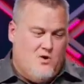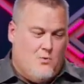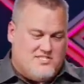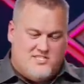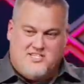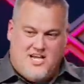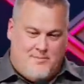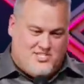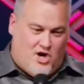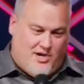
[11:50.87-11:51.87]
What's the
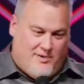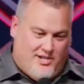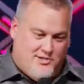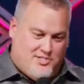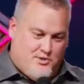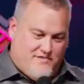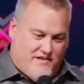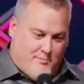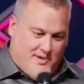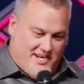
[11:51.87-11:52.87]
dumbest argument you two have
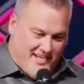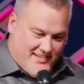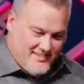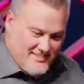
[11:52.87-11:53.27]
ever been in?